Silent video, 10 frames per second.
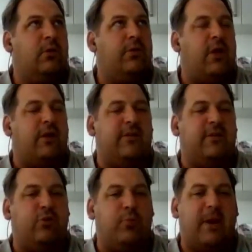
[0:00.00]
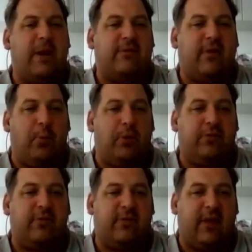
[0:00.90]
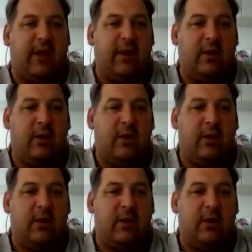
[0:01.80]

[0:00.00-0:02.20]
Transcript: 32 minutes, I want to say.